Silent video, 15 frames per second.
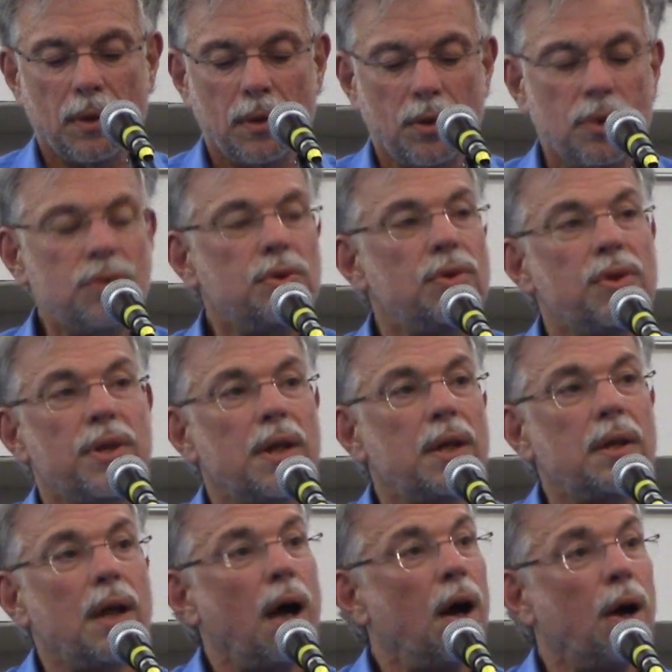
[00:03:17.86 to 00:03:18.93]
could you
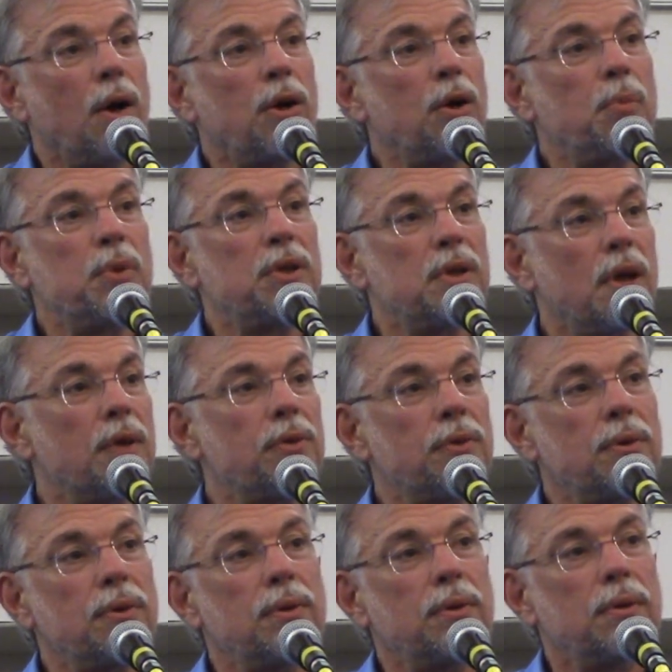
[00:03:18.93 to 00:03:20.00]
then harm
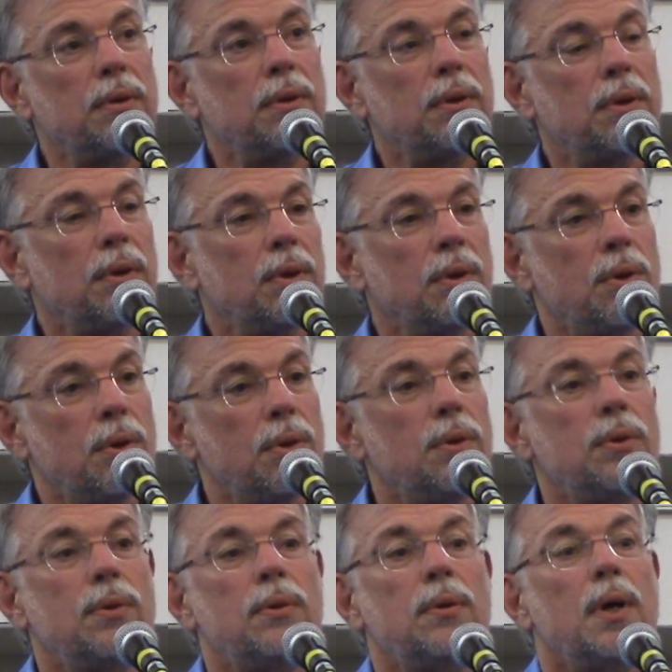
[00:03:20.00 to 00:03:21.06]
another
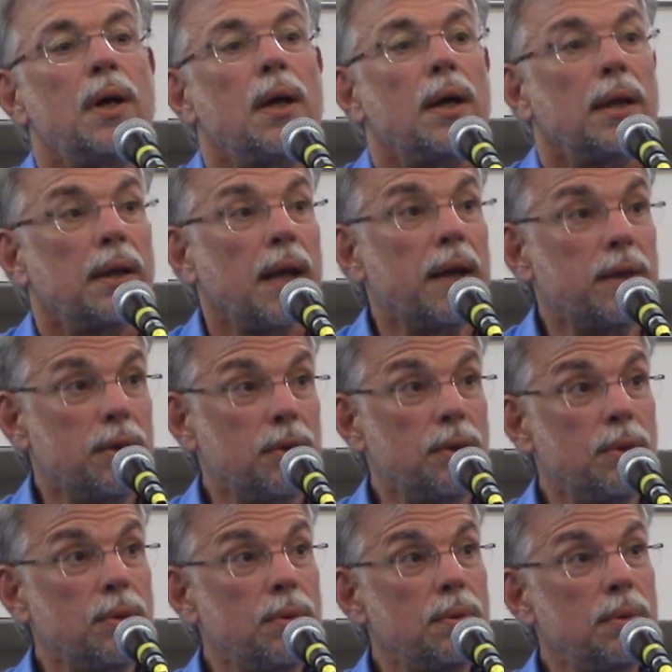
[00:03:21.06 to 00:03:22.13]
who, like
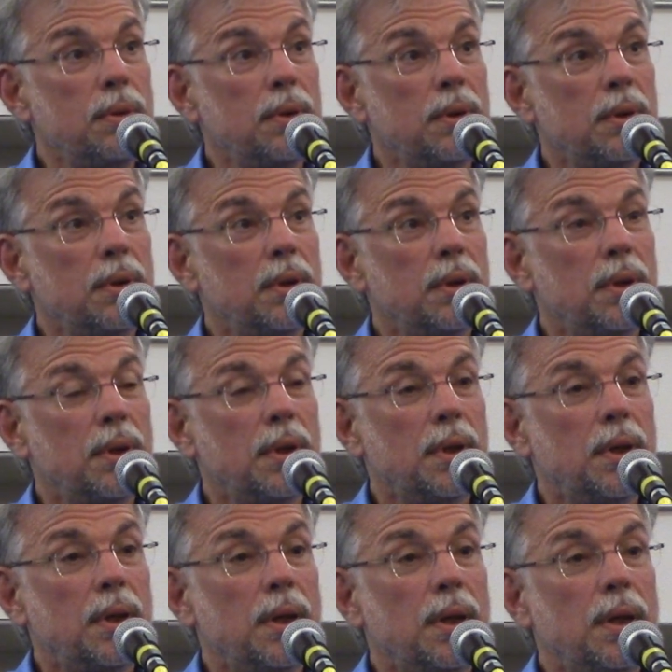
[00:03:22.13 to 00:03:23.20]
you,
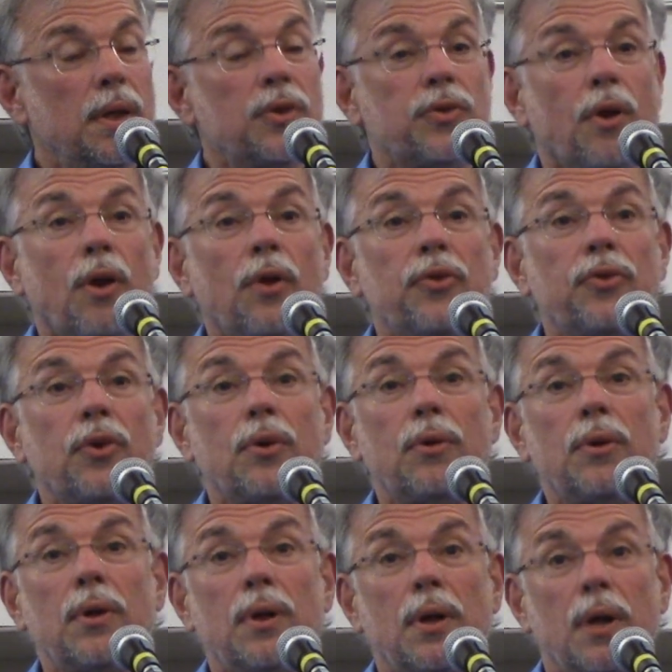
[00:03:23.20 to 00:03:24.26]
is
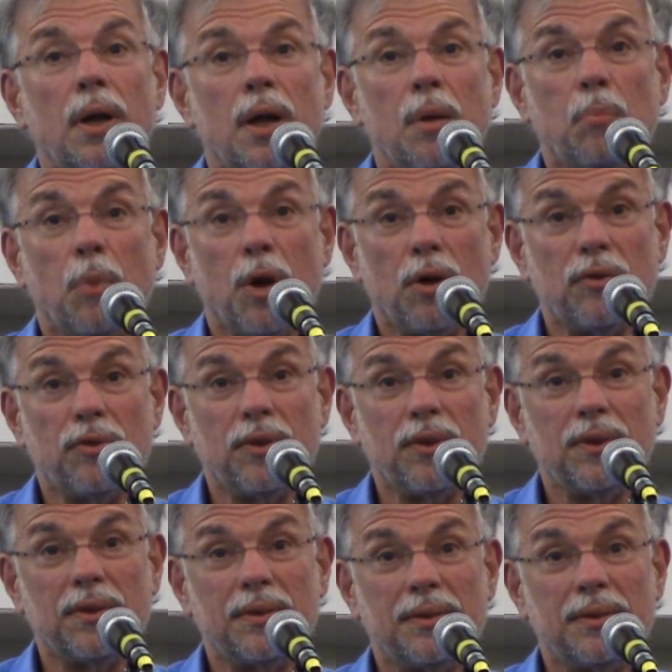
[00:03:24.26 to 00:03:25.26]
also a marvel?